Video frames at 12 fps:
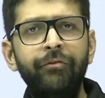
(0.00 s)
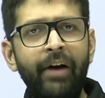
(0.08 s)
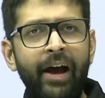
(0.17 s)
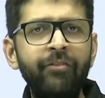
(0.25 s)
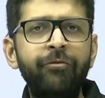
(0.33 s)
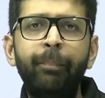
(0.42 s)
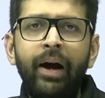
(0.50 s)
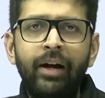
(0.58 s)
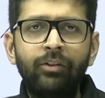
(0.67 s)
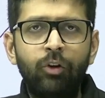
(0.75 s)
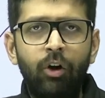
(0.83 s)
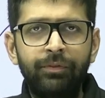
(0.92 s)
5 parts
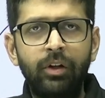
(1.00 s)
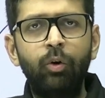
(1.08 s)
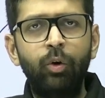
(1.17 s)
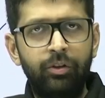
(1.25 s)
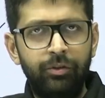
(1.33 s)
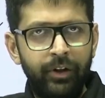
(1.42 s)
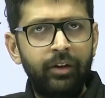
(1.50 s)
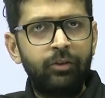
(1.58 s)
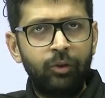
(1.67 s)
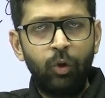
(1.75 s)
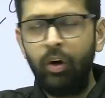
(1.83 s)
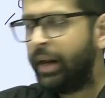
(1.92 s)
of the goods were
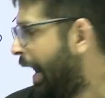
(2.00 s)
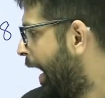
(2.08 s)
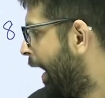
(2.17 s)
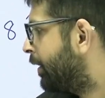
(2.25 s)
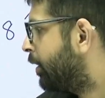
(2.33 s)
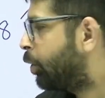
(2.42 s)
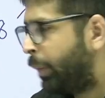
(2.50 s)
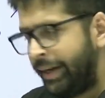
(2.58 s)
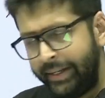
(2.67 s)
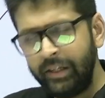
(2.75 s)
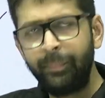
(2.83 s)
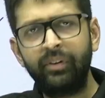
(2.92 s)
sold at
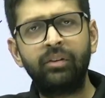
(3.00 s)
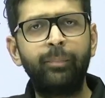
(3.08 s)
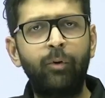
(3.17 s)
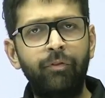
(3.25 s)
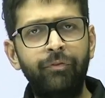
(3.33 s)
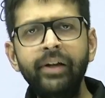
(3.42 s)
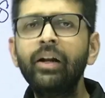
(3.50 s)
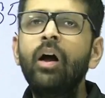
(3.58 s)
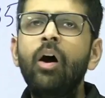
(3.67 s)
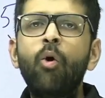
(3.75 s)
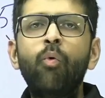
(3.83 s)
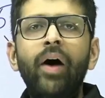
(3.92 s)
20% profit,
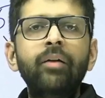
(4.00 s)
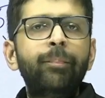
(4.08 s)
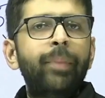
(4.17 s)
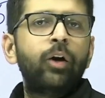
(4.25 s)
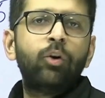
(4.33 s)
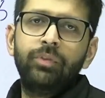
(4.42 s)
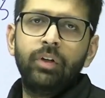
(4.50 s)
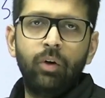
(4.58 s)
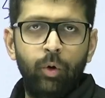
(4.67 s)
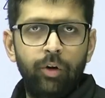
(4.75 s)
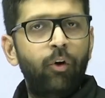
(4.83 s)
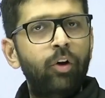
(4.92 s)
one part of the
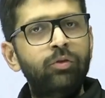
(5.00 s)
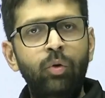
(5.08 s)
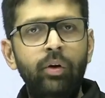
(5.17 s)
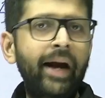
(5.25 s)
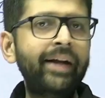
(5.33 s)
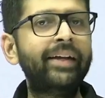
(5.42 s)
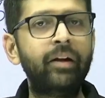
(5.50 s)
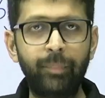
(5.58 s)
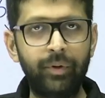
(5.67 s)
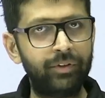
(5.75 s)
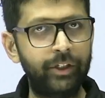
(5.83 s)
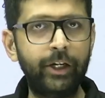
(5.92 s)
good was sold at
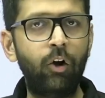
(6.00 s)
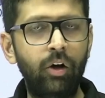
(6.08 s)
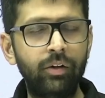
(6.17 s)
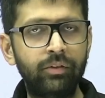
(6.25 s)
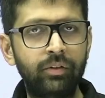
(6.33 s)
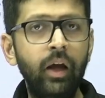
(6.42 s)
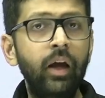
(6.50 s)
10% loss.